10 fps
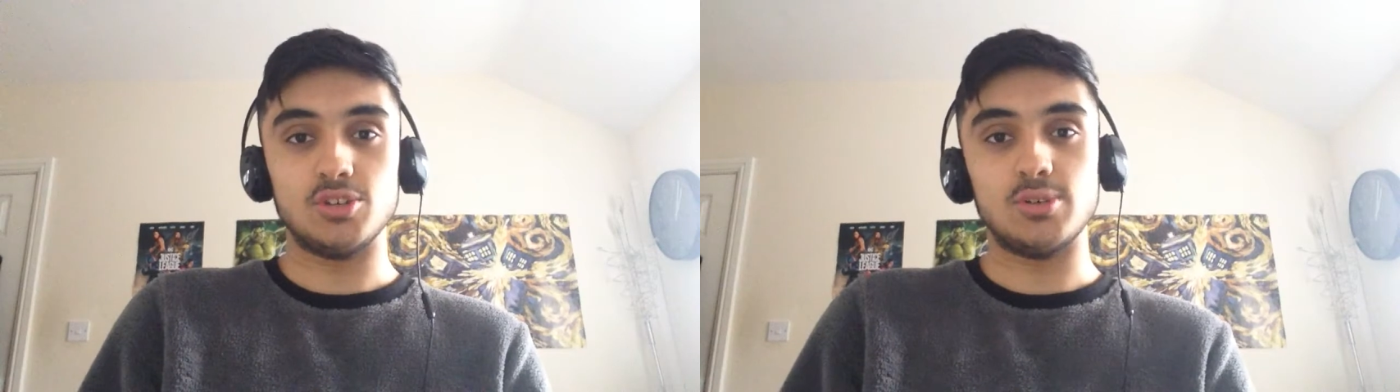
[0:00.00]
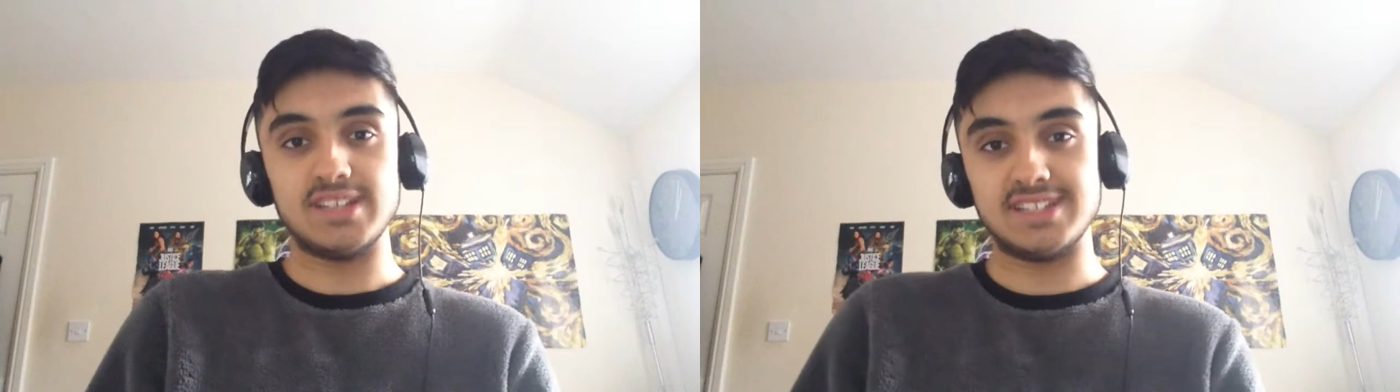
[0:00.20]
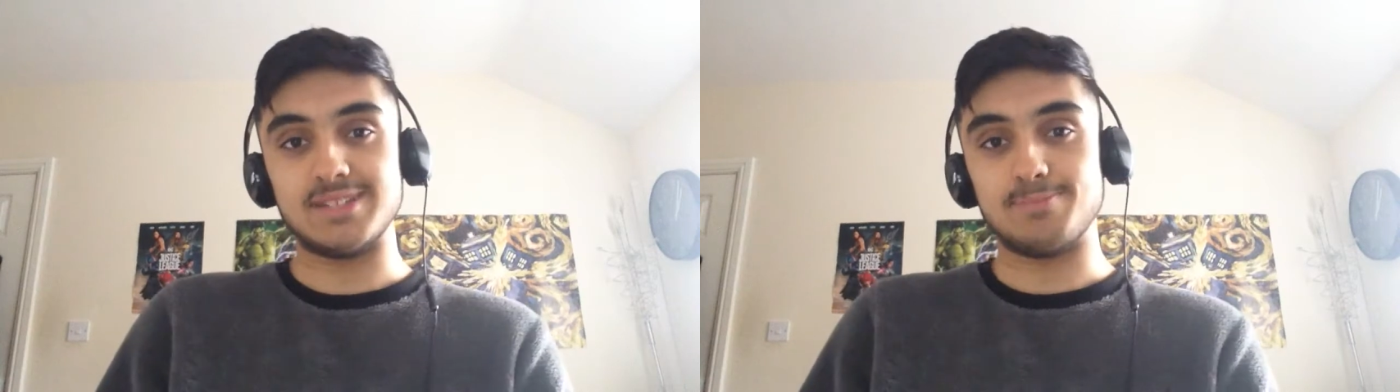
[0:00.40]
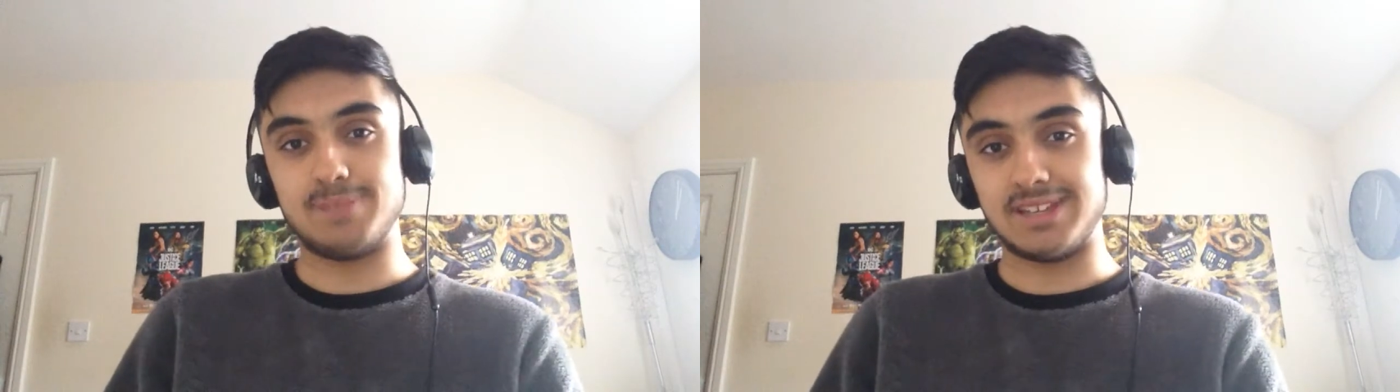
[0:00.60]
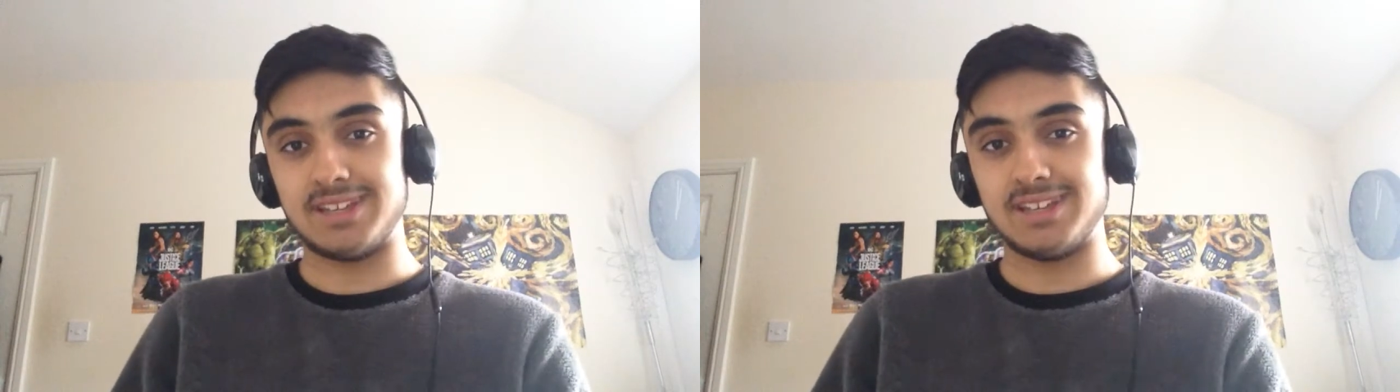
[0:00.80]
is
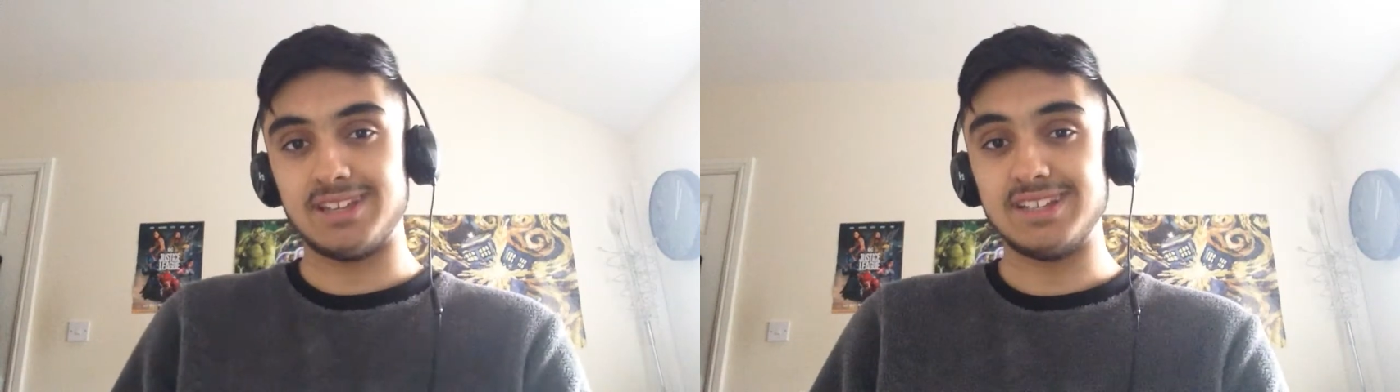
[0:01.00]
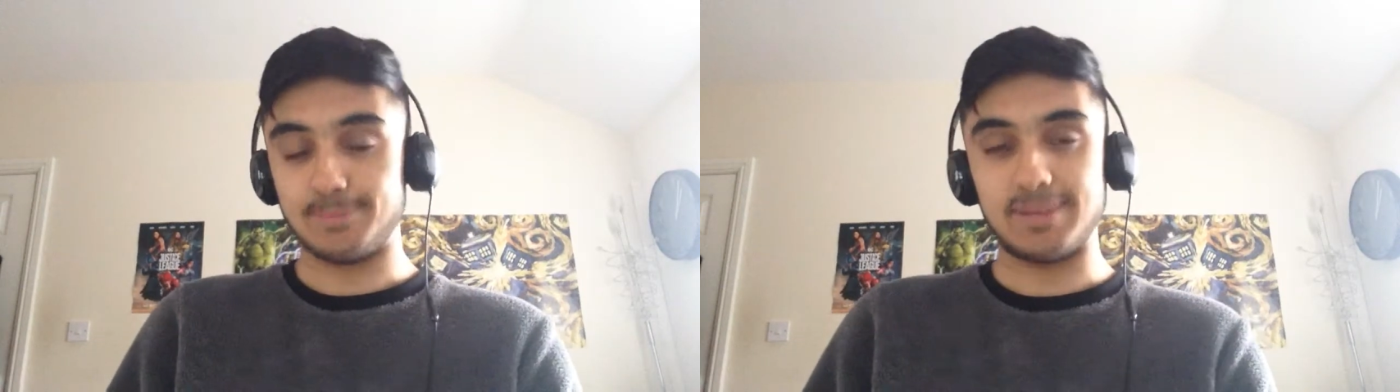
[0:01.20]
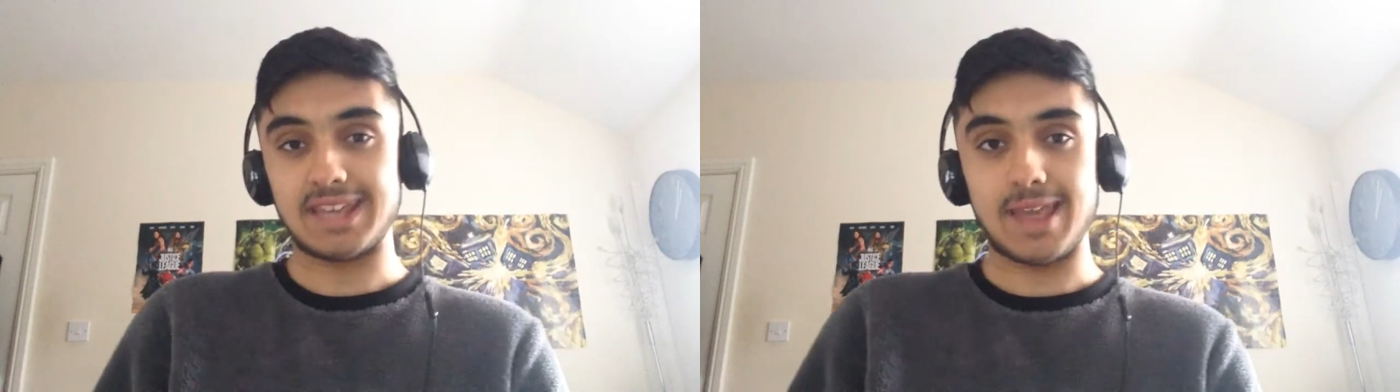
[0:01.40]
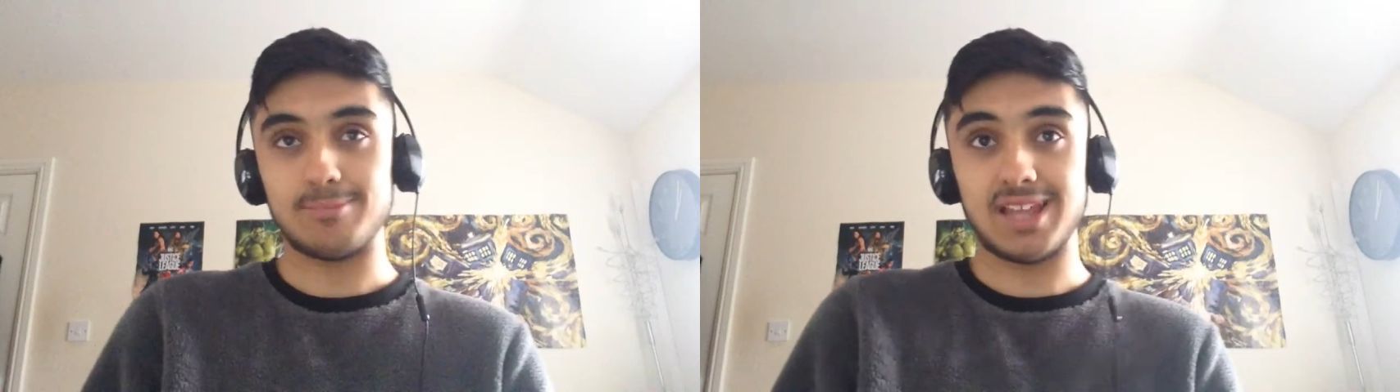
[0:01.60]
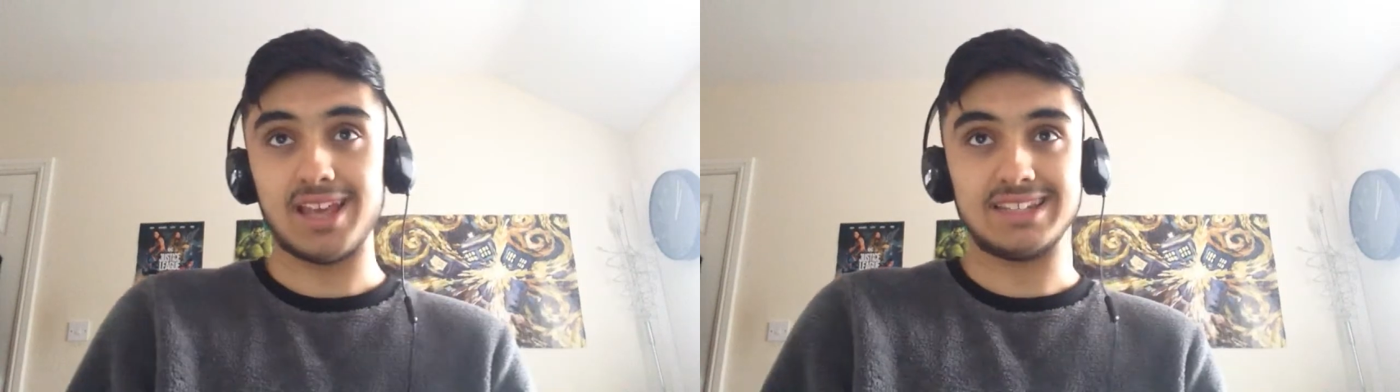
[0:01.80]
a big game player,